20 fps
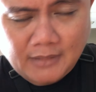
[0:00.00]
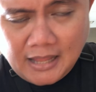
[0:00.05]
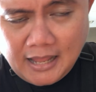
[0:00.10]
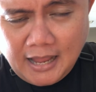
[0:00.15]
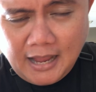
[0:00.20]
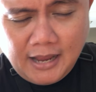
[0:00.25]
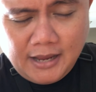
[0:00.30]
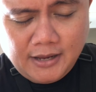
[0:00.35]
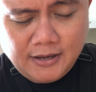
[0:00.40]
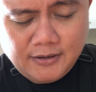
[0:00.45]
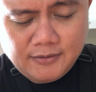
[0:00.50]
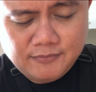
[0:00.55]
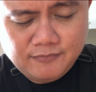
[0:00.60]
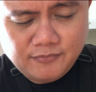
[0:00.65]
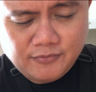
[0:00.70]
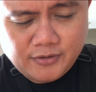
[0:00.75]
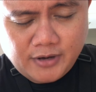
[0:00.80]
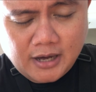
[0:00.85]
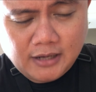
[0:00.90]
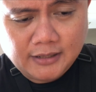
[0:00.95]
I
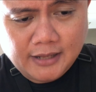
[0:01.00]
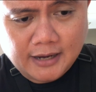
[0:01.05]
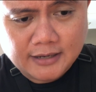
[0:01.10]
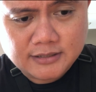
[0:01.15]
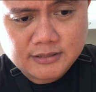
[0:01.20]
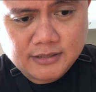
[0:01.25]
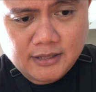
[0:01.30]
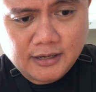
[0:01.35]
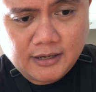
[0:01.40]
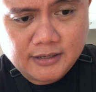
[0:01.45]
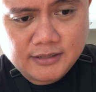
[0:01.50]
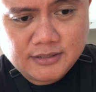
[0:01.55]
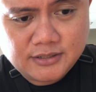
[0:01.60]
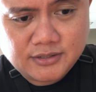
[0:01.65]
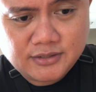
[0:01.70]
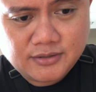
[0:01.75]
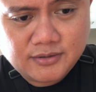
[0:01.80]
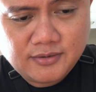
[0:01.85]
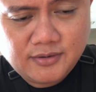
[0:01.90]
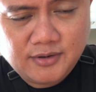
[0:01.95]
realized that
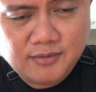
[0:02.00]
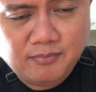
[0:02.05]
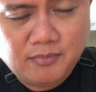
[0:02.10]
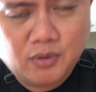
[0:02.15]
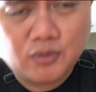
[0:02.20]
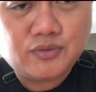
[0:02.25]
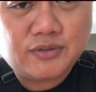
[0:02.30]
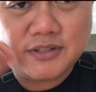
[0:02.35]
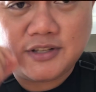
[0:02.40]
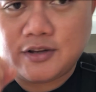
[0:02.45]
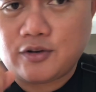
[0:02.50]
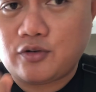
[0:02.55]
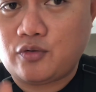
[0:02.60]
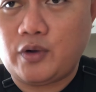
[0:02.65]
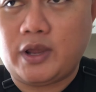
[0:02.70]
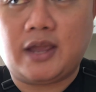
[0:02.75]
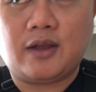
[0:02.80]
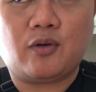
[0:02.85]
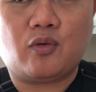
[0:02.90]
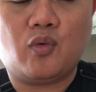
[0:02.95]
it's the most
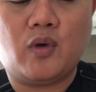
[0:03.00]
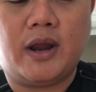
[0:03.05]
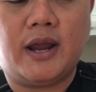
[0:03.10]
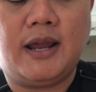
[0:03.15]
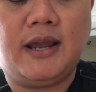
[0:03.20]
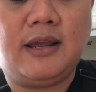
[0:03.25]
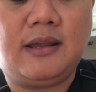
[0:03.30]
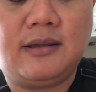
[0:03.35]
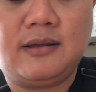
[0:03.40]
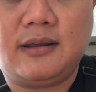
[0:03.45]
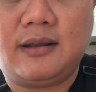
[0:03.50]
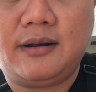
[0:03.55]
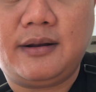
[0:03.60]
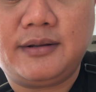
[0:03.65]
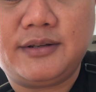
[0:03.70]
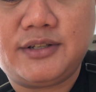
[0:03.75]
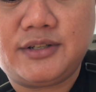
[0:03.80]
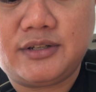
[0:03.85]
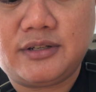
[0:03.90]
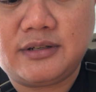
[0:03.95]
quicker way and
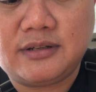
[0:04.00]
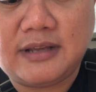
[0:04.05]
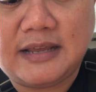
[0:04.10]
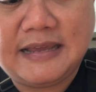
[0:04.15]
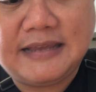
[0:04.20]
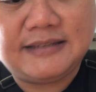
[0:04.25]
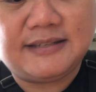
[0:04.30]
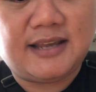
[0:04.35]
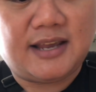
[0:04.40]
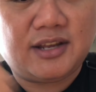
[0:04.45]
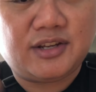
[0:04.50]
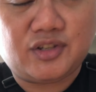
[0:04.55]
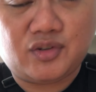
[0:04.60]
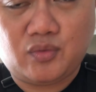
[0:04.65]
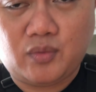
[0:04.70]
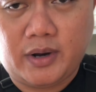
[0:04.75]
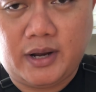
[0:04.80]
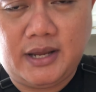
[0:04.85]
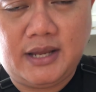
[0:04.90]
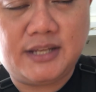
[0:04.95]
it's easiest
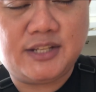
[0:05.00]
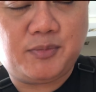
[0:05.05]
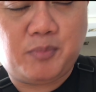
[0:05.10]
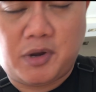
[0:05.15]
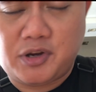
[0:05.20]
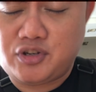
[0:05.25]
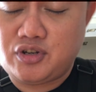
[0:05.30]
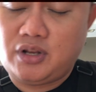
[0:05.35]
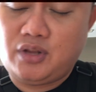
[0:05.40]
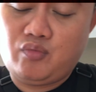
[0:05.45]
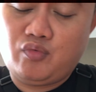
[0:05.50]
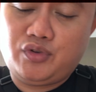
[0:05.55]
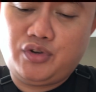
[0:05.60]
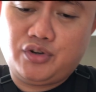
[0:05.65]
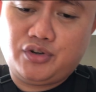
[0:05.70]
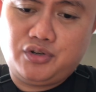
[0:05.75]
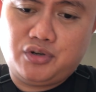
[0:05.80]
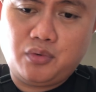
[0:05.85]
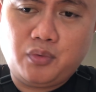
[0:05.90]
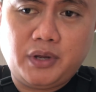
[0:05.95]
way, especially when
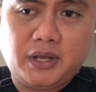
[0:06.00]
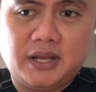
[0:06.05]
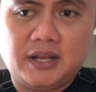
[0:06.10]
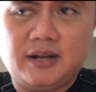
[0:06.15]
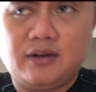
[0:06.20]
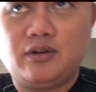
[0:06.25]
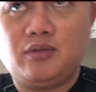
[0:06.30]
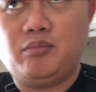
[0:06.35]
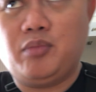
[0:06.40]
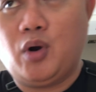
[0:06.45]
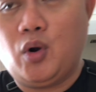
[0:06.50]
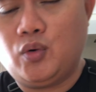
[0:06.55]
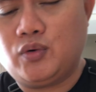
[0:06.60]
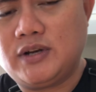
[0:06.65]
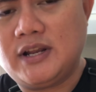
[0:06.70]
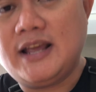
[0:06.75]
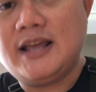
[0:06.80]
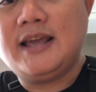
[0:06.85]
you're doing it in a boat